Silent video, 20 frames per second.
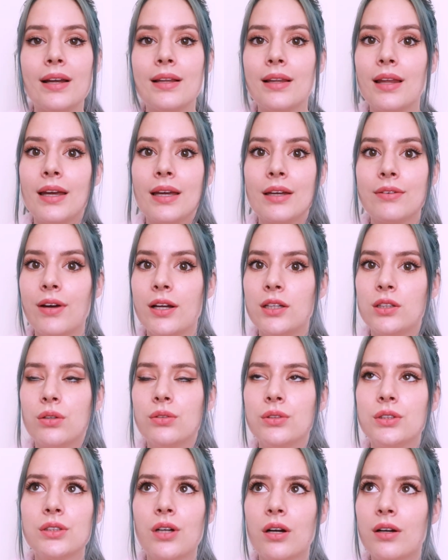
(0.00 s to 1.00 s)
like if I
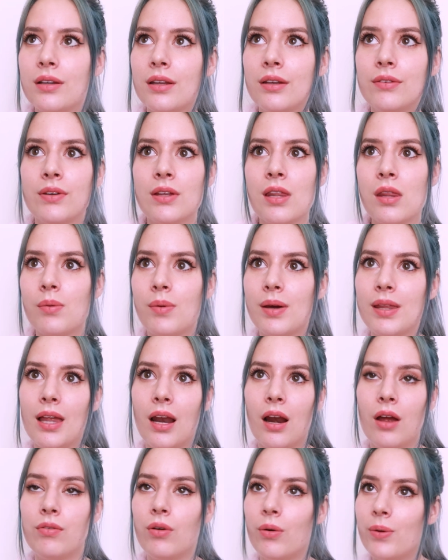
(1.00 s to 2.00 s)
don't start living the way
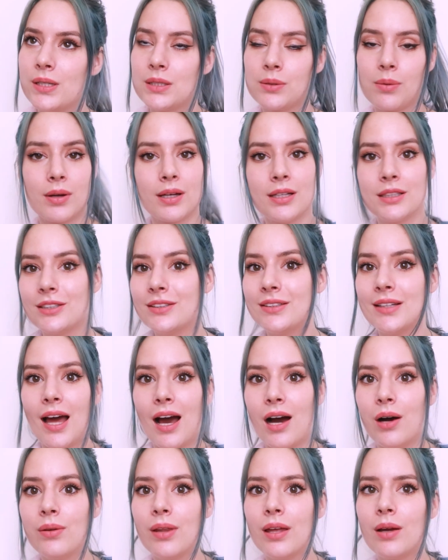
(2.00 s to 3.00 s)
that I've always wanted to
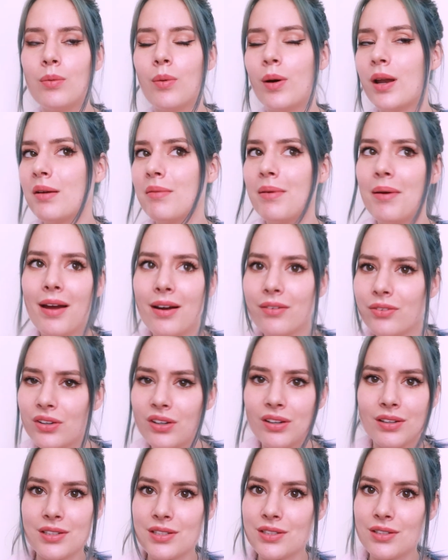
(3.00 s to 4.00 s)
now, like when am I ever
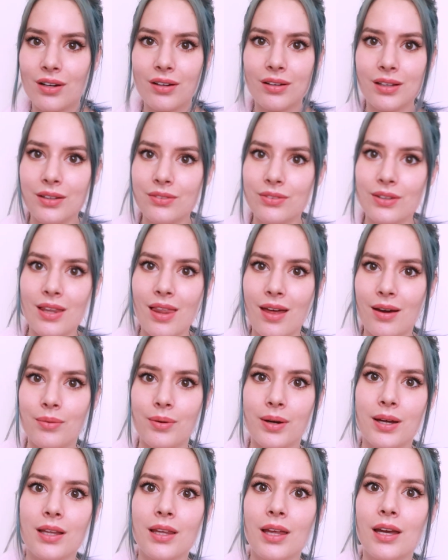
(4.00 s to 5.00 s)
gonna start living that way?